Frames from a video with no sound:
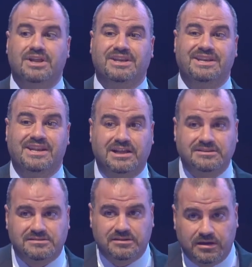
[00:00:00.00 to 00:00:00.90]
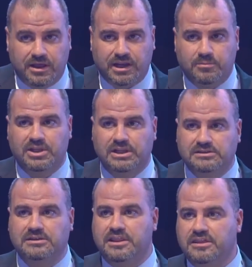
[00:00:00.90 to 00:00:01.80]
not
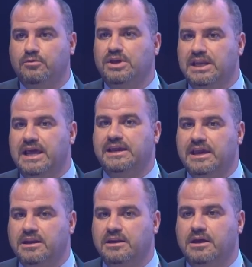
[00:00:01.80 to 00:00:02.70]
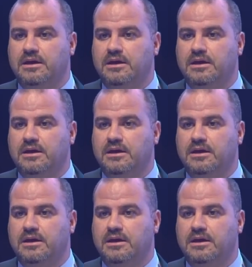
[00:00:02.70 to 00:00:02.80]
rebuild the wheel again,